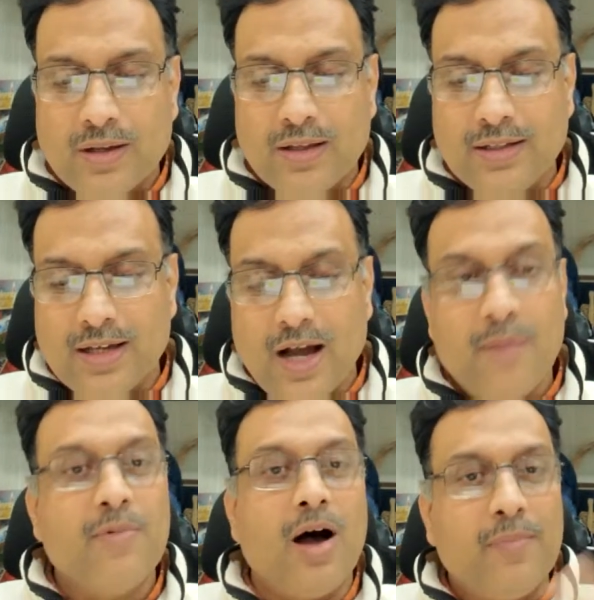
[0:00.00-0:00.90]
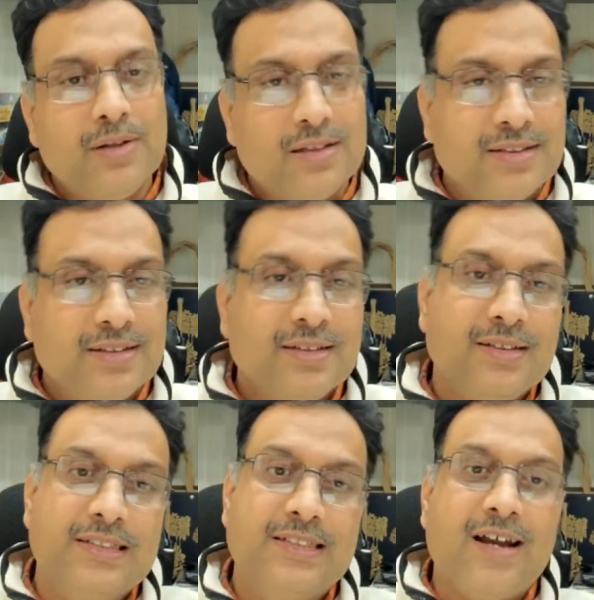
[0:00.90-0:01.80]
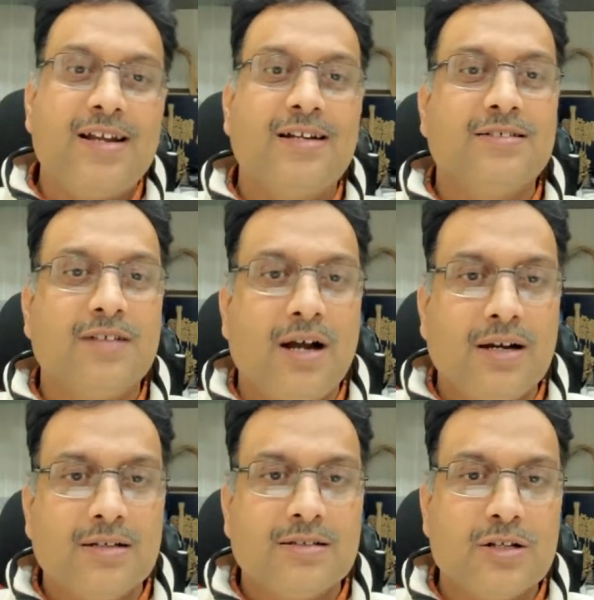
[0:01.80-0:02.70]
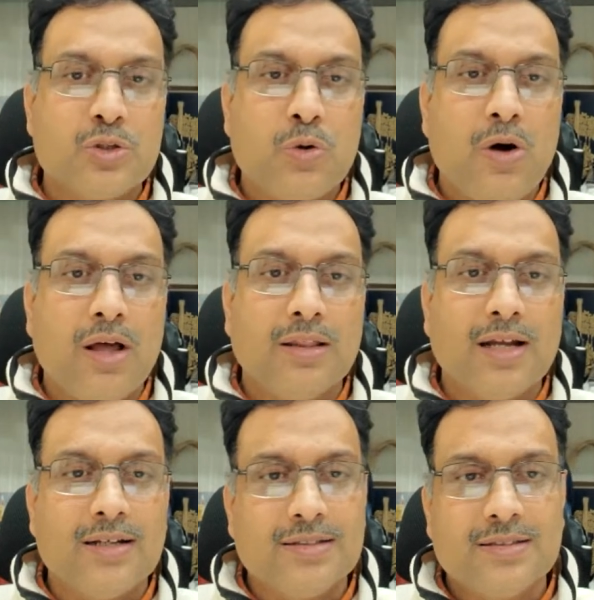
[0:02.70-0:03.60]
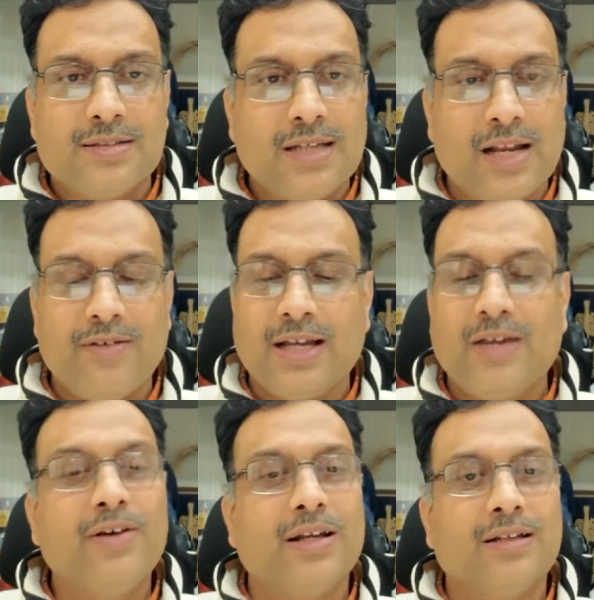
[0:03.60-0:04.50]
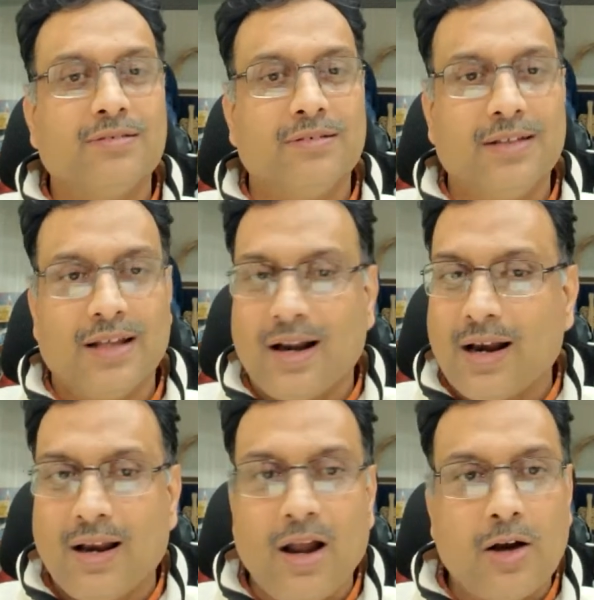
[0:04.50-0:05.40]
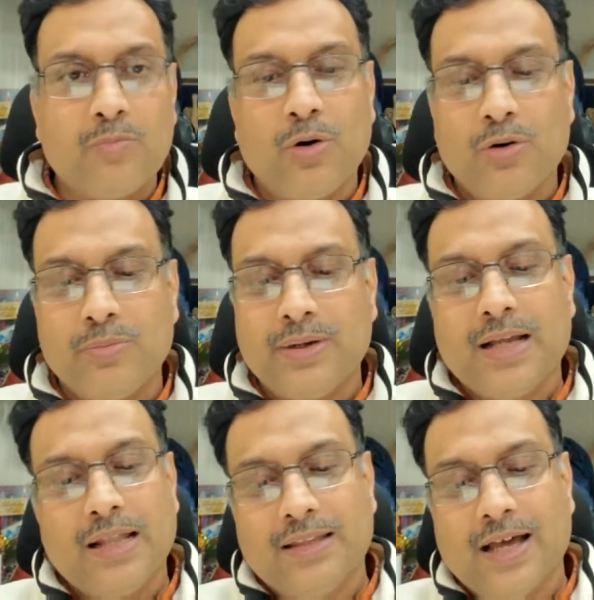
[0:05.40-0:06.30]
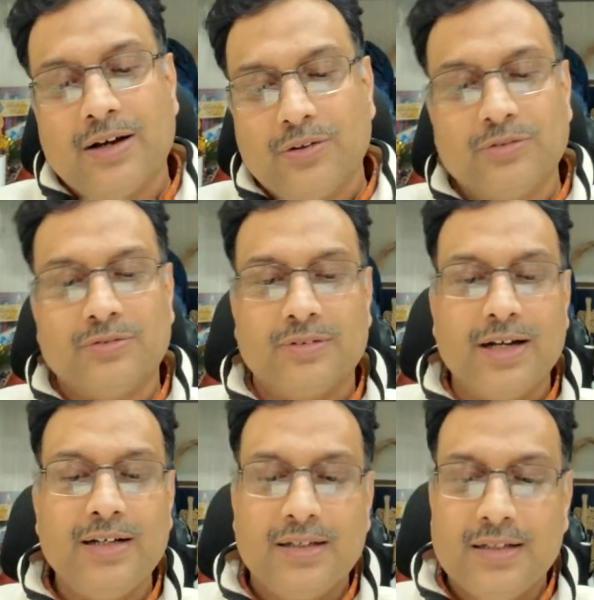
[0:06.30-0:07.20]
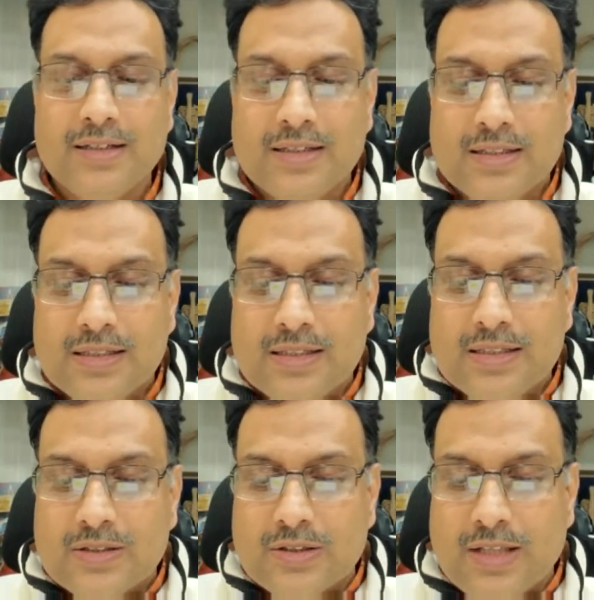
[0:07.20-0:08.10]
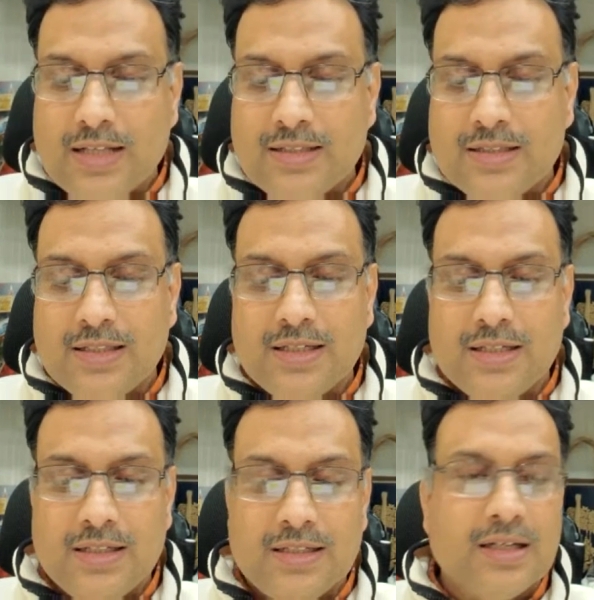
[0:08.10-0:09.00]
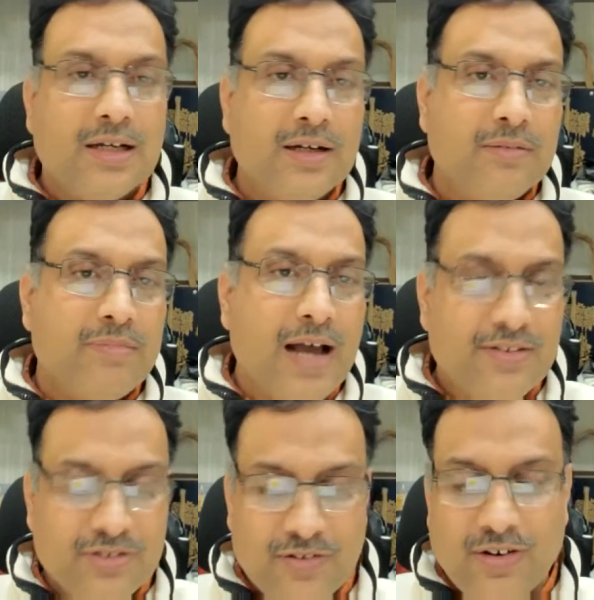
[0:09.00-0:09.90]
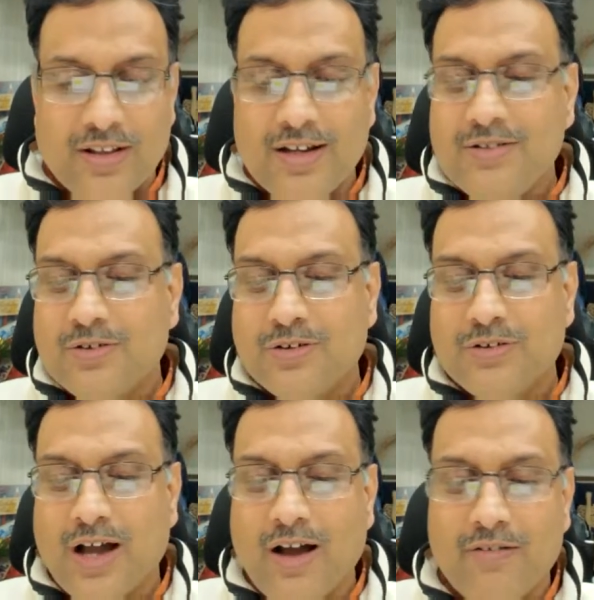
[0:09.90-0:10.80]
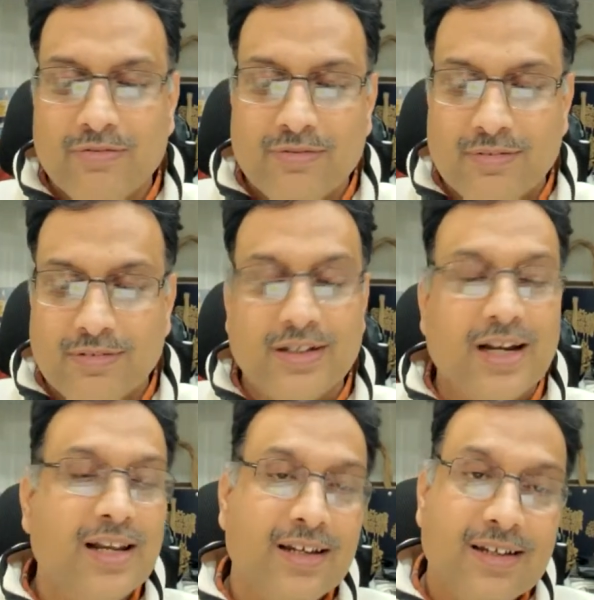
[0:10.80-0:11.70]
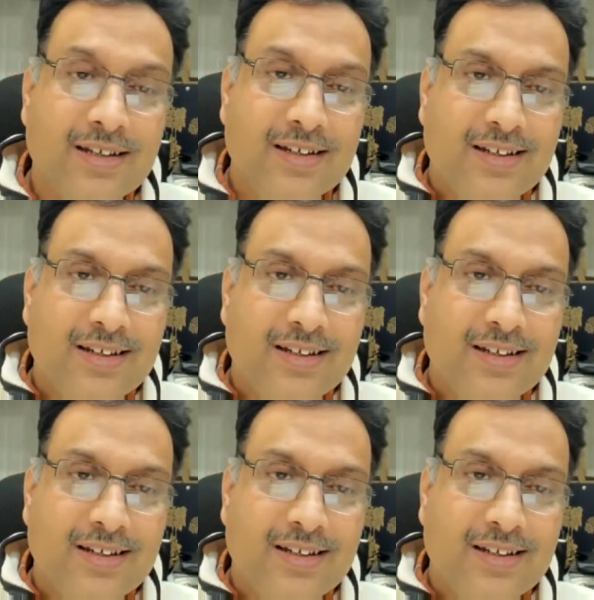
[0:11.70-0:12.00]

the abnormal genetic disorders and so on, that is anyway given. So there are a lot more to be done there too, right? So that's the answer for that. So you have really